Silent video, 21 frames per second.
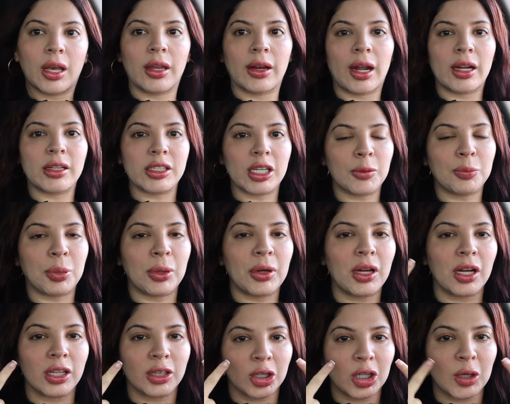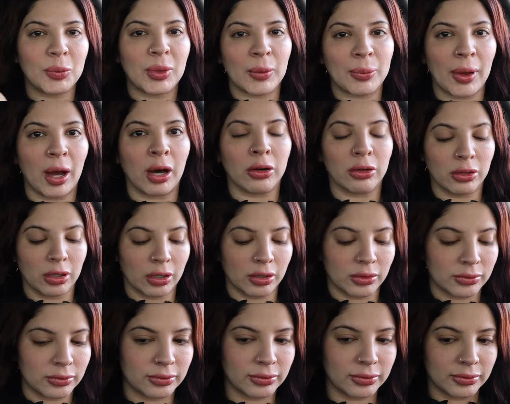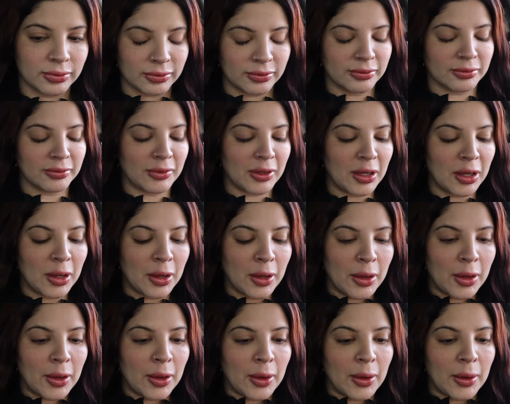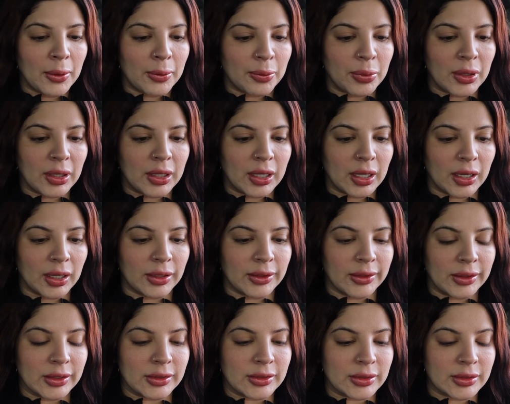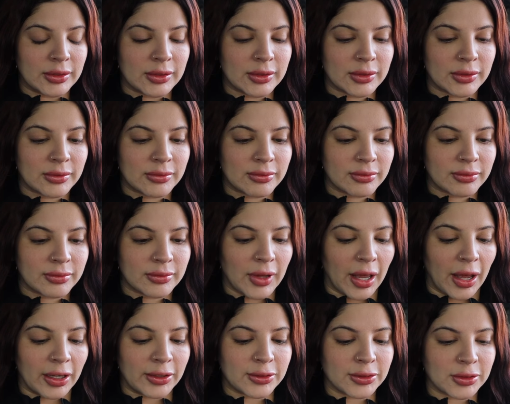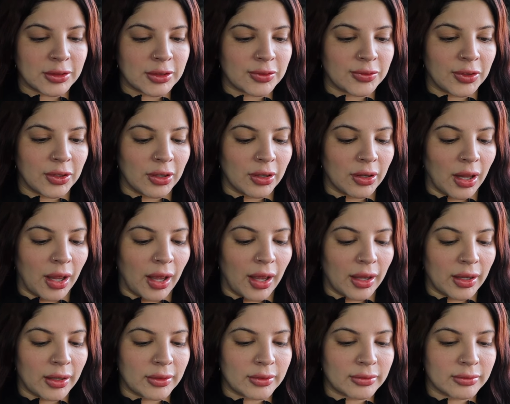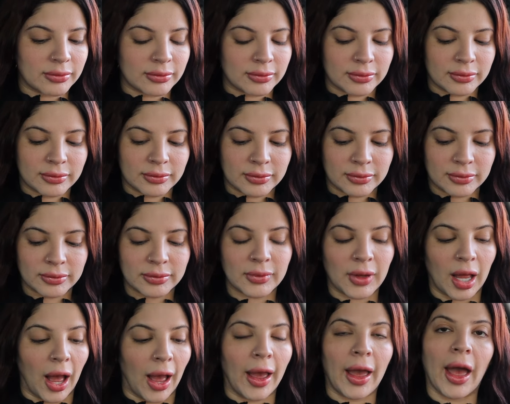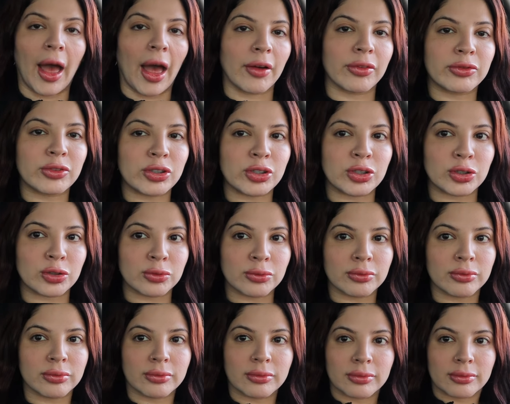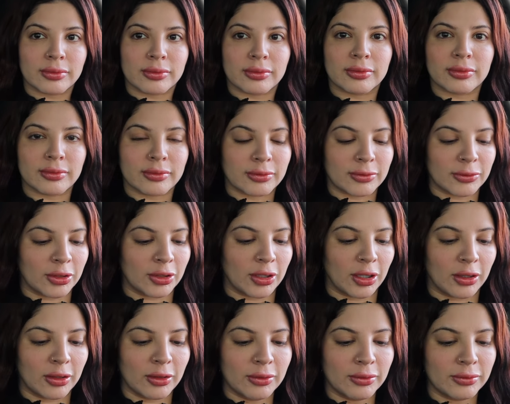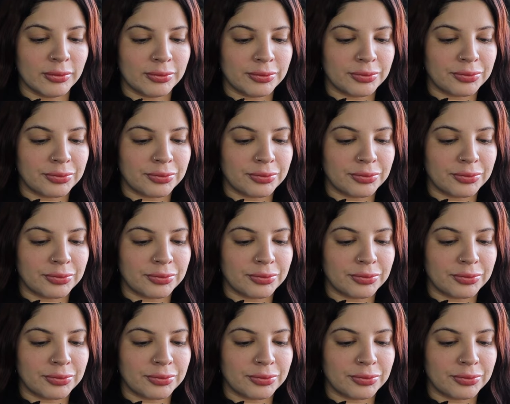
And I did put a little bit of powder on because I just feel like I have to, you know.